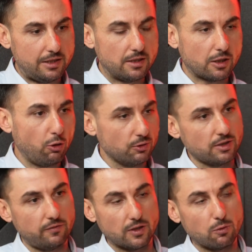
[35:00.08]
the cost
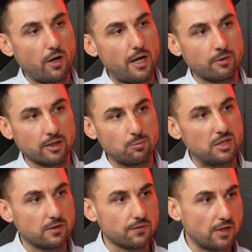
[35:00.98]
of acquiring a
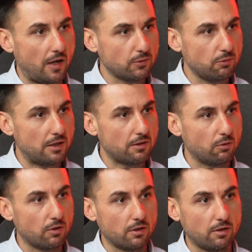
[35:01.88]
piece of software
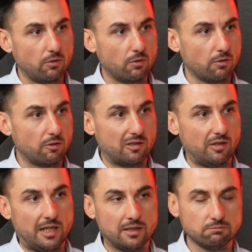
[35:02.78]
or
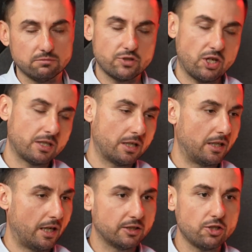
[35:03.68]
generally
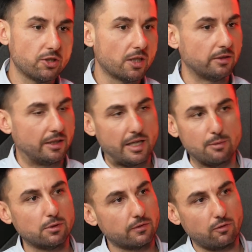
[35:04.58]
a digital
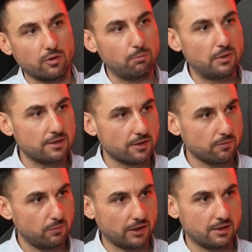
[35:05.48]
enabler for the business,
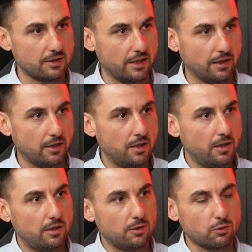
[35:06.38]
we can say.
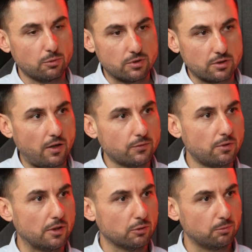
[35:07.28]
It could be
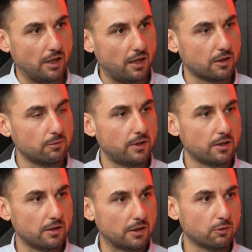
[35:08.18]
software, it could be
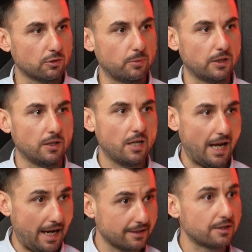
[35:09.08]
hardware, it could be
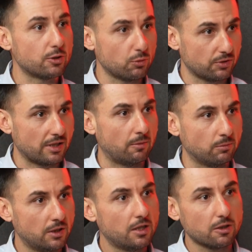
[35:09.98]
access to some
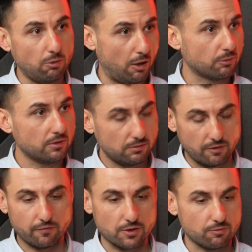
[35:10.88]
cloud
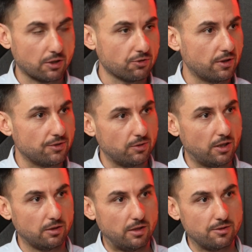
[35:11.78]
infrastructure,
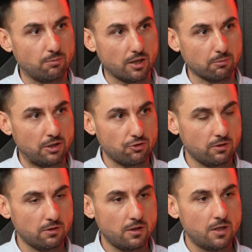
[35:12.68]
as Mark
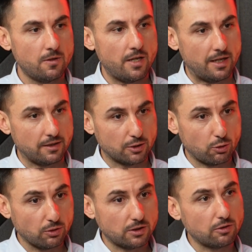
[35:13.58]
mentioned. And the
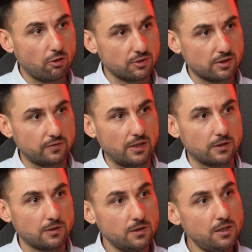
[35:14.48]
total cost of
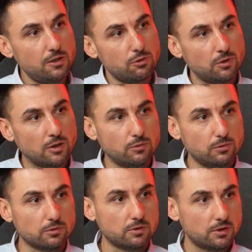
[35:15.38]
that needs to
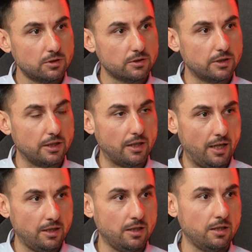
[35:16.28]
include
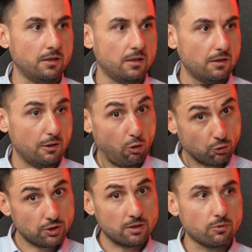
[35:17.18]
any
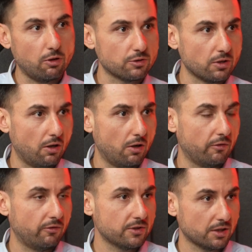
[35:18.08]
long-term cost of
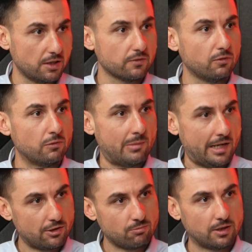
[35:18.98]
successful
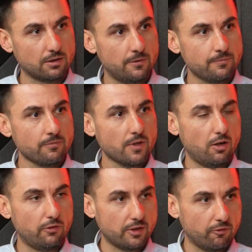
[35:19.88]
management
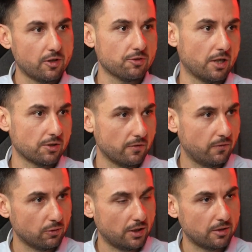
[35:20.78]
of the infrastructure
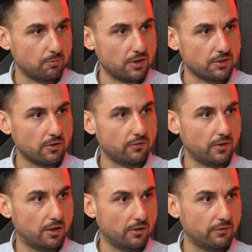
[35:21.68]
for that piece of
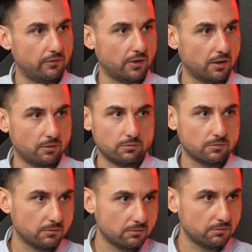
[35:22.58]

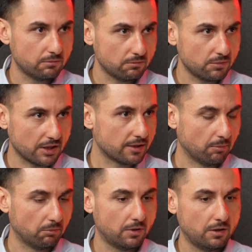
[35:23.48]

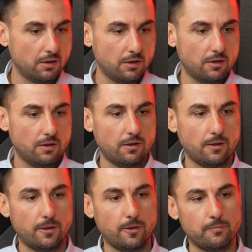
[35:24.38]
system.
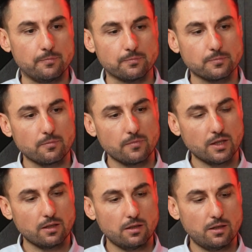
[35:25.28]

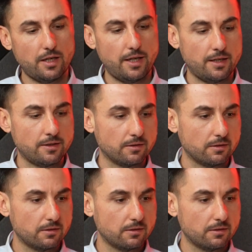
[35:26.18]
And